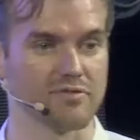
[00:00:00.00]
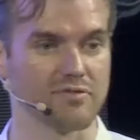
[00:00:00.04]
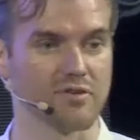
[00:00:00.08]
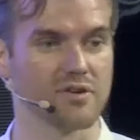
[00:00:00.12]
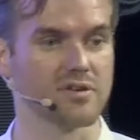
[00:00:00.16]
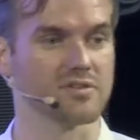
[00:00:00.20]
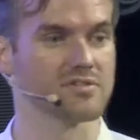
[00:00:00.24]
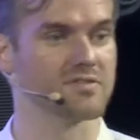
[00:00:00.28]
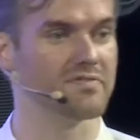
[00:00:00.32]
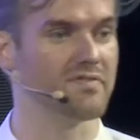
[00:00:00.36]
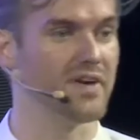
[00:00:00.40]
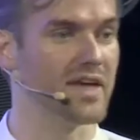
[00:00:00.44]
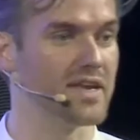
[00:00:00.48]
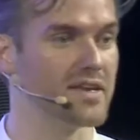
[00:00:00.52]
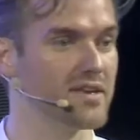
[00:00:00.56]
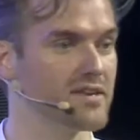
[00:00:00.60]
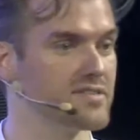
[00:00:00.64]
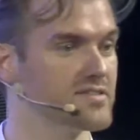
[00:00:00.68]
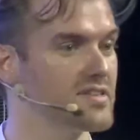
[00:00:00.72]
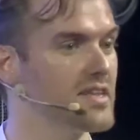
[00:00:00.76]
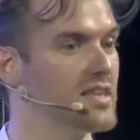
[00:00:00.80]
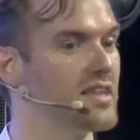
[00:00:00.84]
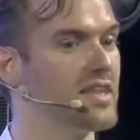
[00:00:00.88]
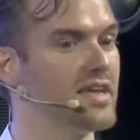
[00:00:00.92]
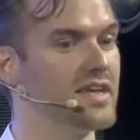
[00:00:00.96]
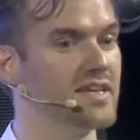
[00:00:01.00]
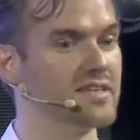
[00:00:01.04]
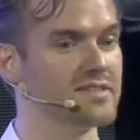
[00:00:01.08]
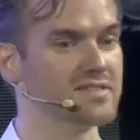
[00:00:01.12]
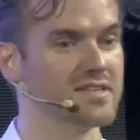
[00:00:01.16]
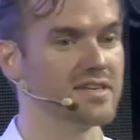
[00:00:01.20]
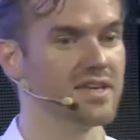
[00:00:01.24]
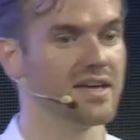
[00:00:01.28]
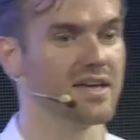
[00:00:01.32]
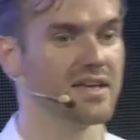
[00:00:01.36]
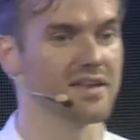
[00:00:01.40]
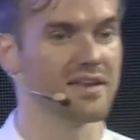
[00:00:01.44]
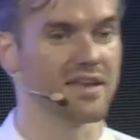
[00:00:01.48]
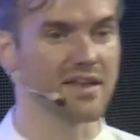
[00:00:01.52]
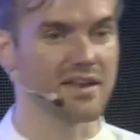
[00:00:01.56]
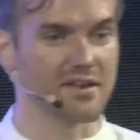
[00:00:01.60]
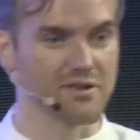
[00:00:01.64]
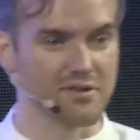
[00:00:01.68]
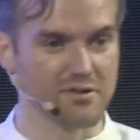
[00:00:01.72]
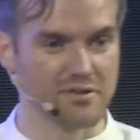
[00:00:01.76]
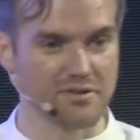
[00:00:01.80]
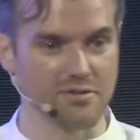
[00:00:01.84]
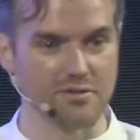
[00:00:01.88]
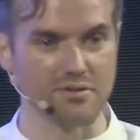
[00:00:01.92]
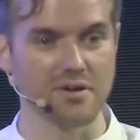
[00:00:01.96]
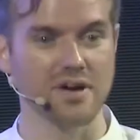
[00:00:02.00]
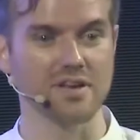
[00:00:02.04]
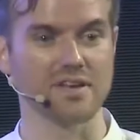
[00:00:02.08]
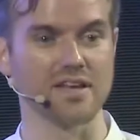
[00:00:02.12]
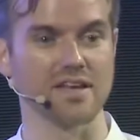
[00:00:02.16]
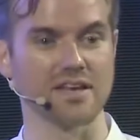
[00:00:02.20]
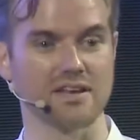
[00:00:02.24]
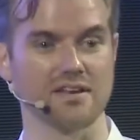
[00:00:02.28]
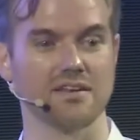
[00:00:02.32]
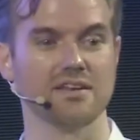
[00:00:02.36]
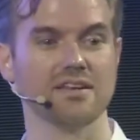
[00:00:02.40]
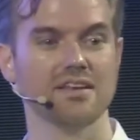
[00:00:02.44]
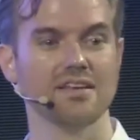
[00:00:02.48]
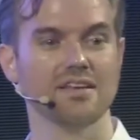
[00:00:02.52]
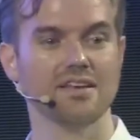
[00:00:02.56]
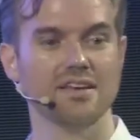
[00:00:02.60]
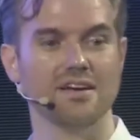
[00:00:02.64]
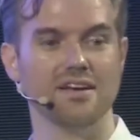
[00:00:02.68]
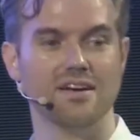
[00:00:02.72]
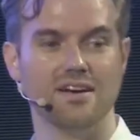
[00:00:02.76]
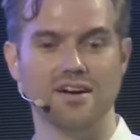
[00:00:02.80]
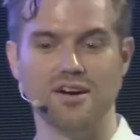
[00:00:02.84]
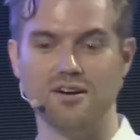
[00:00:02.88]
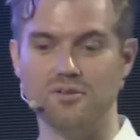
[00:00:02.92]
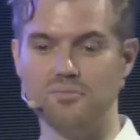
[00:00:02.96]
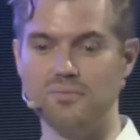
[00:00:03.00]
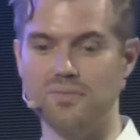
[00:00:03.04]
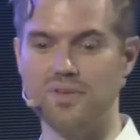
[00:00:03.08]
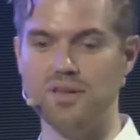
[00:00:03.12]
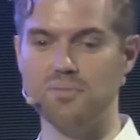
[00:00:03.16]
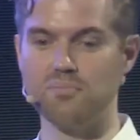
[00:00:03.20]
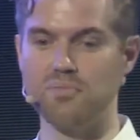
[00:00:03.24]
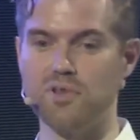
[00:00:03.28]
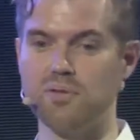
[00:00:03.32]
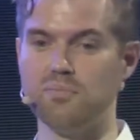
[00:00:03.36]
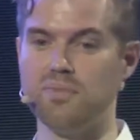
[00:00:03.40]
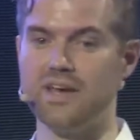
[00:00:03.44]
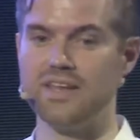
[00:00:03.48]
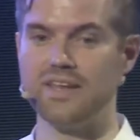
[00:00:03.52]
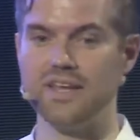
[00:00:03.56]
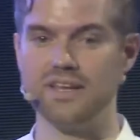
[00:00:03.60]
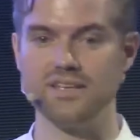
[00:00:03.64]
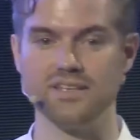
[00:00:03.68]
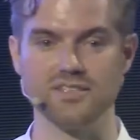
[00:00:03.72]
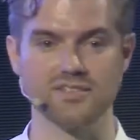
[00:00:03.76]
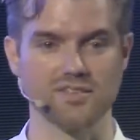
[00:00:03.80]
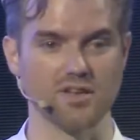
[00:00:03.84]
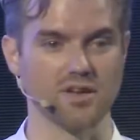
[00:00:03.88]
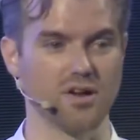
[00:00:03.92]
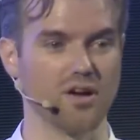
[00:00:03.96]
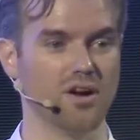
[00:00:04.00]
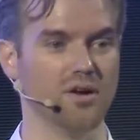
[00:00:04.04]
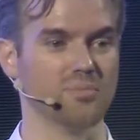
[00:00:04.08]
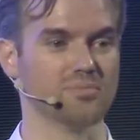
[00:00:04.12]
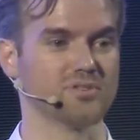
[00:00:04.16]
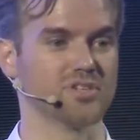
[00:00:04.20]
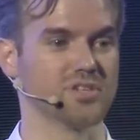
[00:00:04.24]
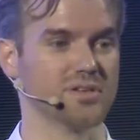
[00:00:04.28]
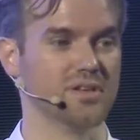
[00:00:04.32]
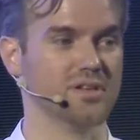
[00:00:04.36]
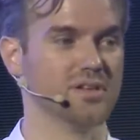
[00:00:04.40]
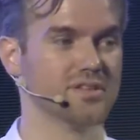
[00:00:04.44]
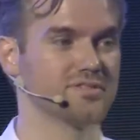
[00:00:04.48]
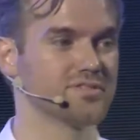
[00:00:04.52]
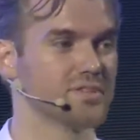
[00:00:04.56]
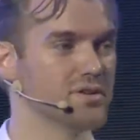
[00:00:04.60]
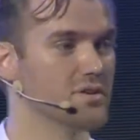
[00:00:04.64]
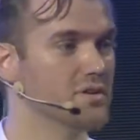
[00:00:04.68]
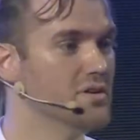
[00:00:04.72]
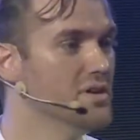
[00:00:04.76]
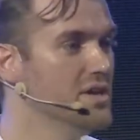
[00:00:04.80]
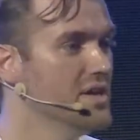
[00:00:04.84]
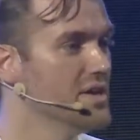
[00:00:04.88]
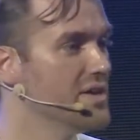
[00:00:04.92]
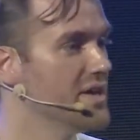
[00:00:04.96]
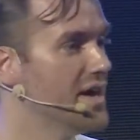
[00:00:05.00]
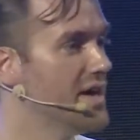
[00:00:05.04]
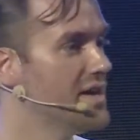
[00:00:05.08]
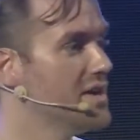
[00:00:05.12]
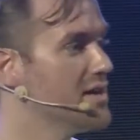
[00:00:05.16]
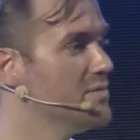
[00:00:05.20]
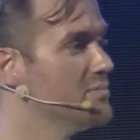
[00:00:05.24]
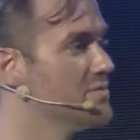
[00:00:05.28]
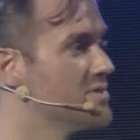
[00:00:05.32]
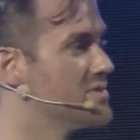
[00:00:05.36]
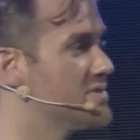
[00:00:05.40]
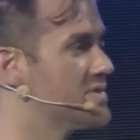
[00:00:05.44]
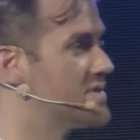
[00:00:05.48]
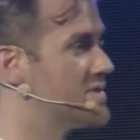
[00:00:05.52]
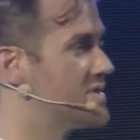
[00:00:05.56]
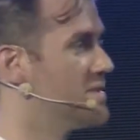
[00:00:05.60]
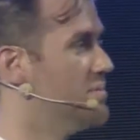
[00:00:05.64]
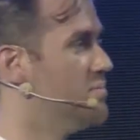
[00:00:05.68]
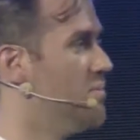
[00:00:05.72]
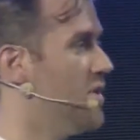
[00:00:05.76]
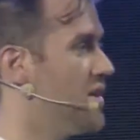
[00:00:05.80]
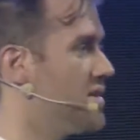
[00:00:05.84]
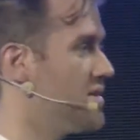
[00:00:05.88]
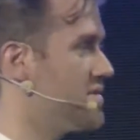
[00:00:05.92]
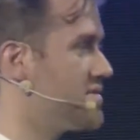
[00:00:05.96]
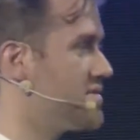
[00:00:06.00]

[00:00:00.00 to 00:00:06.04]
of course, vendors are lazy and they do not implement anything optional. So you end up with the